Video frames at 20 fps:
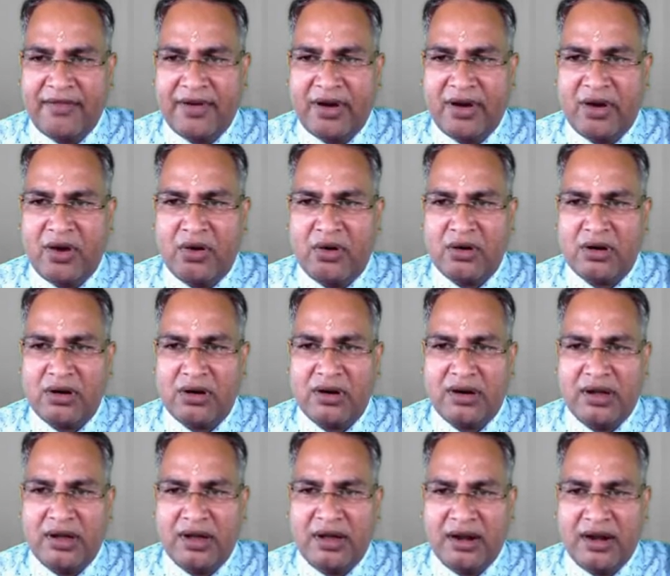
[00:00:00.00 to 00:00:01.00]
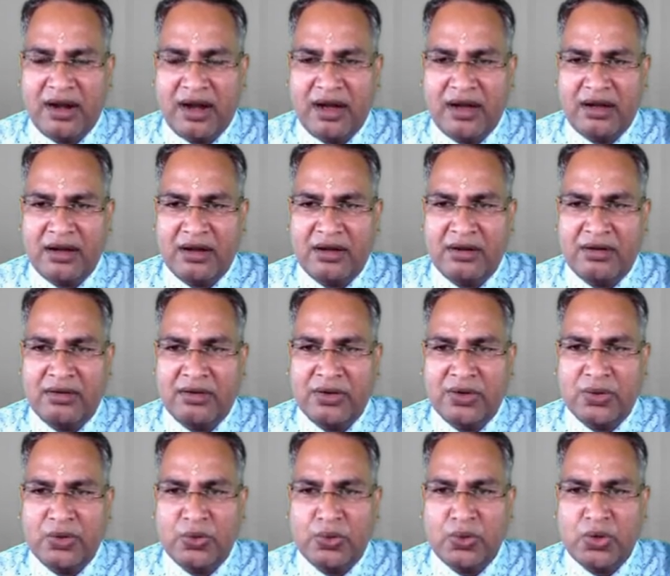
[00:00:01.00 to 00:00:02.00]
node, a right
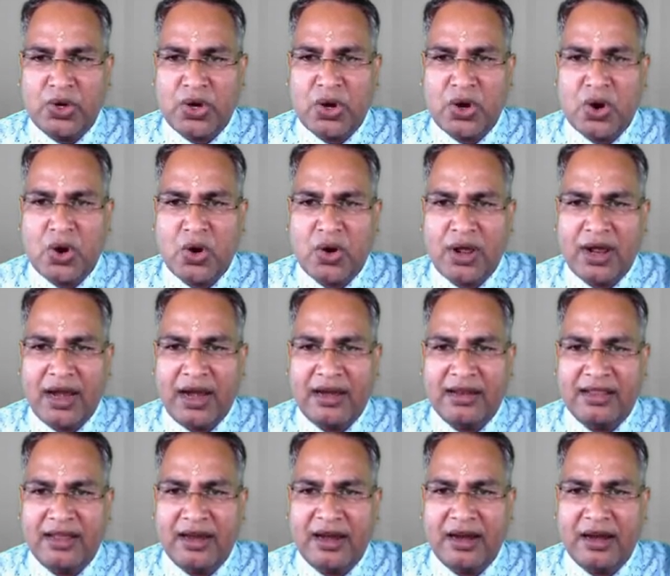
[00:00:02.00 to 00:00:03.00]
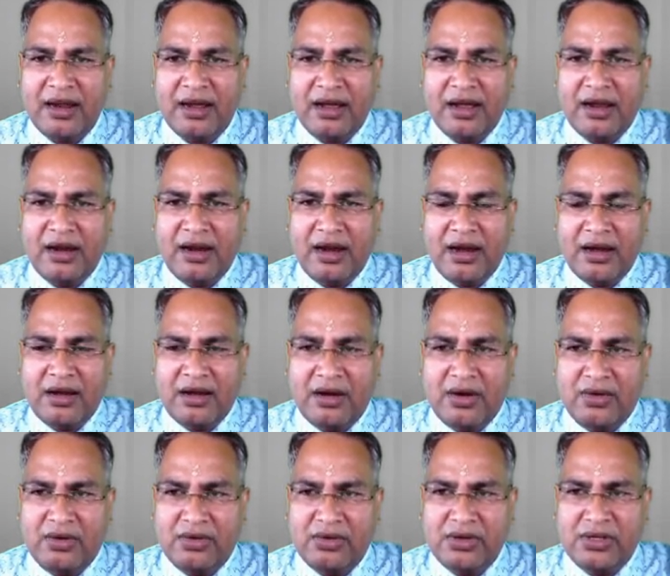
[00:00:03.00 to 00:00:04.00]
root node and then right
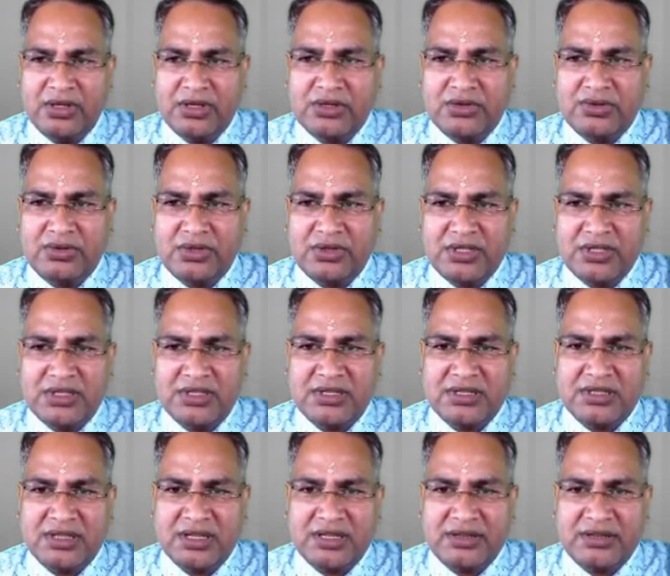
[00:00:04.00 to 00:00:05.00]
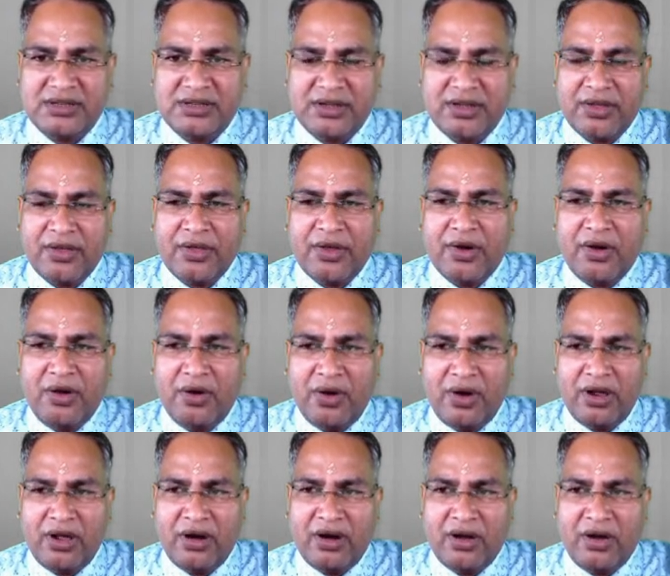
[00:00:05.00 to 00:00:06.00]
node. So this is the order
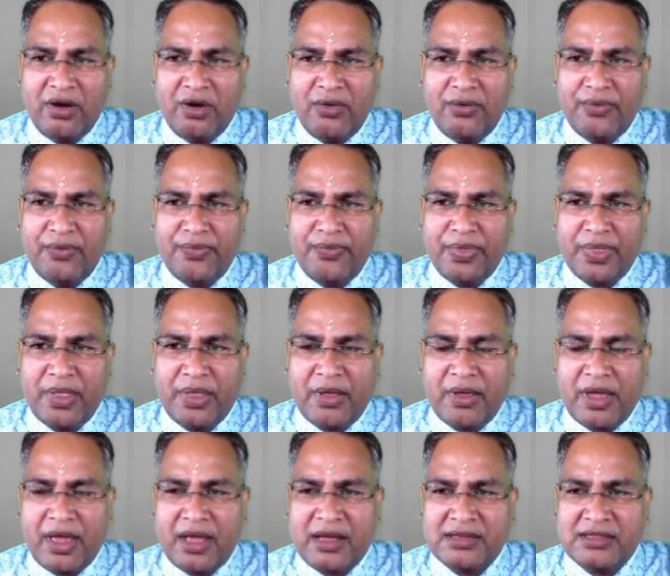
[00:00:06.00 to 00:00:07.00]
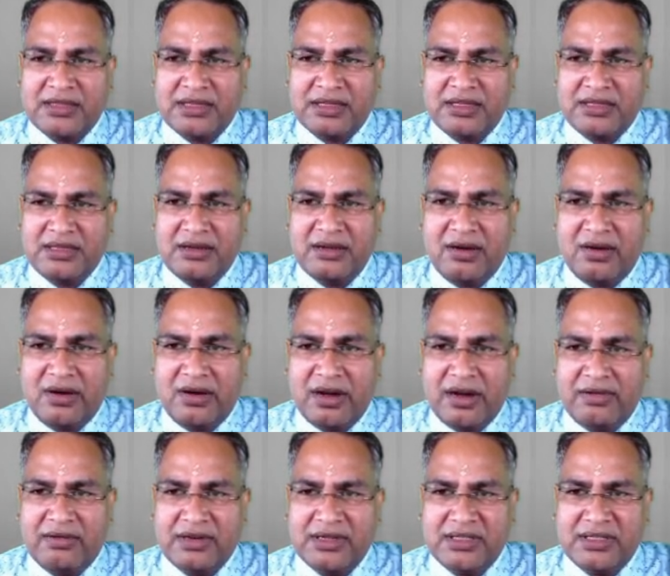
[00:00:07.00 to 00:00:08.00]
of accessing or
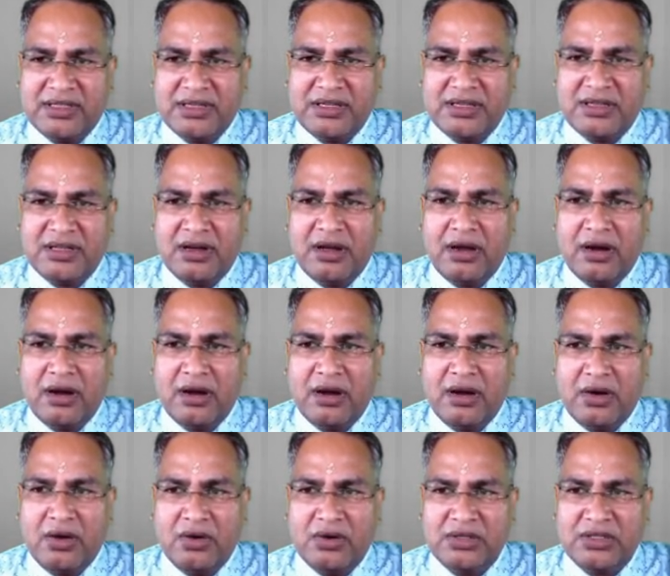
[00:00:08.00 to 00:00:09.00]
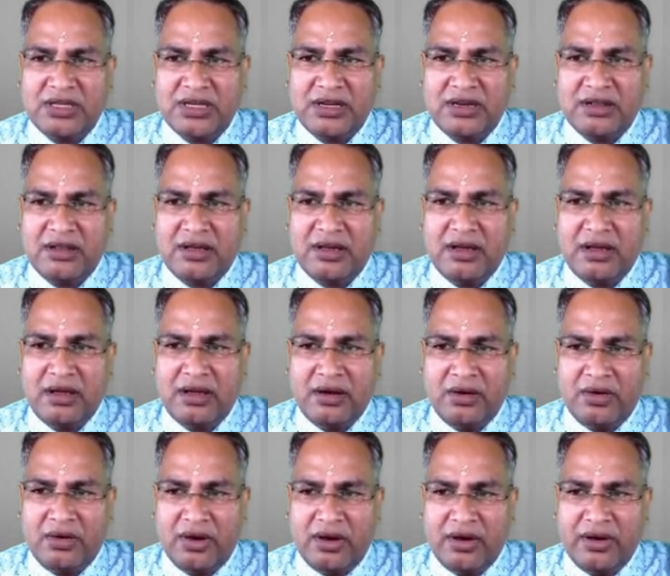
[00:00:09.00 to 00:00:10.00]
traversing the nodes in the in
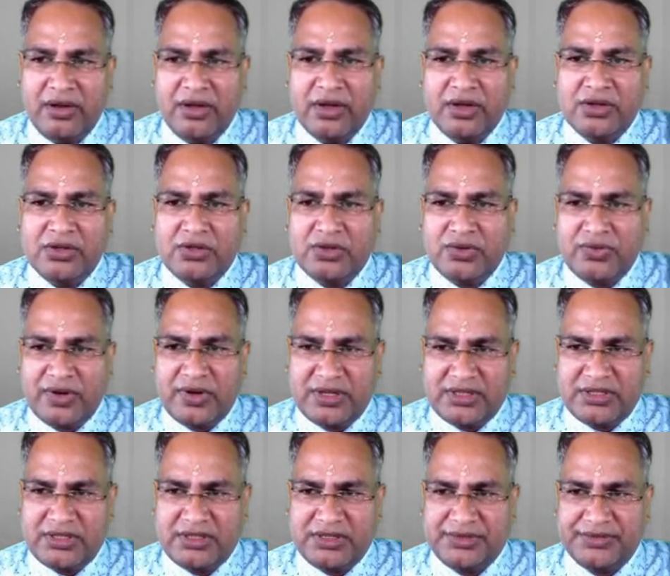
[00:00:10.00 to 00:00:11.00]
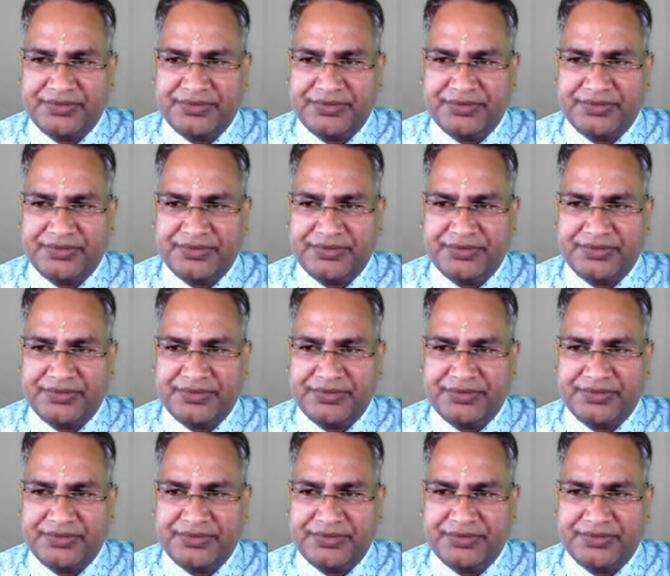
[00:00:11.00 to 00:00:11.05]
order. So first